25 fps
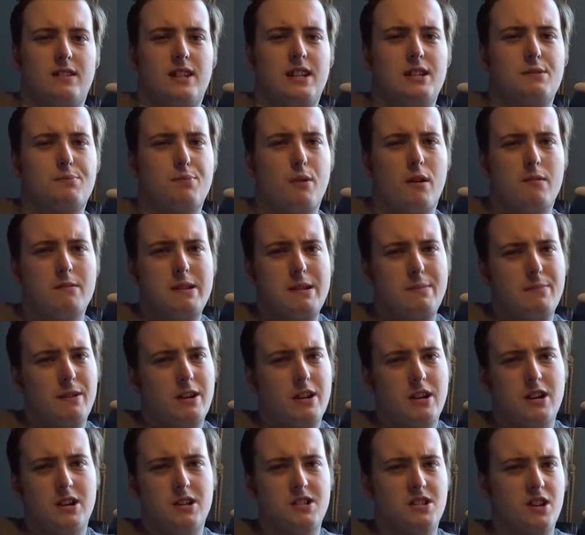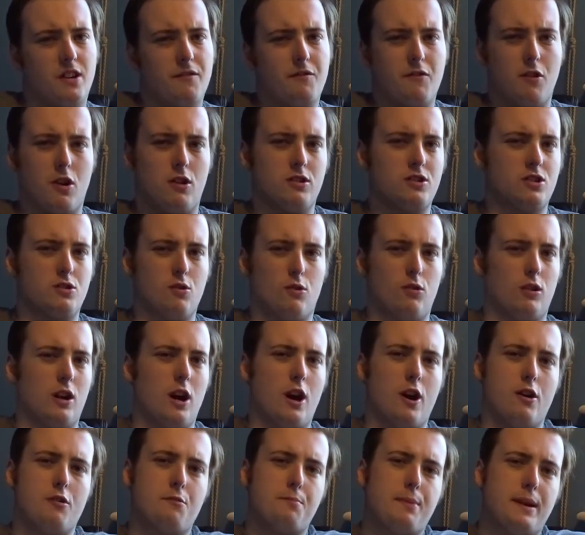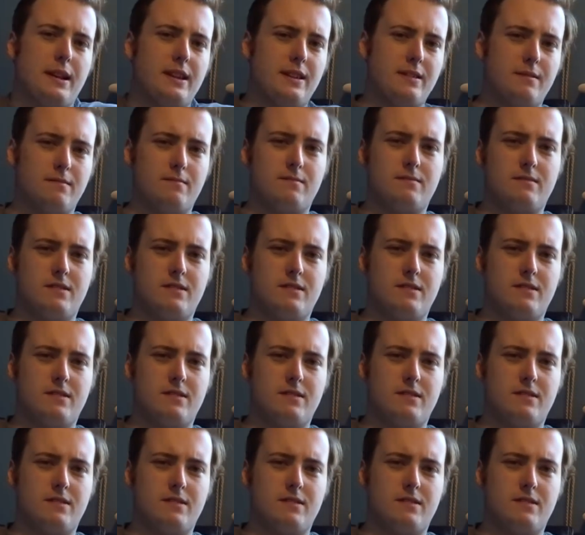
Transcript: It's probably because I've lost all hope in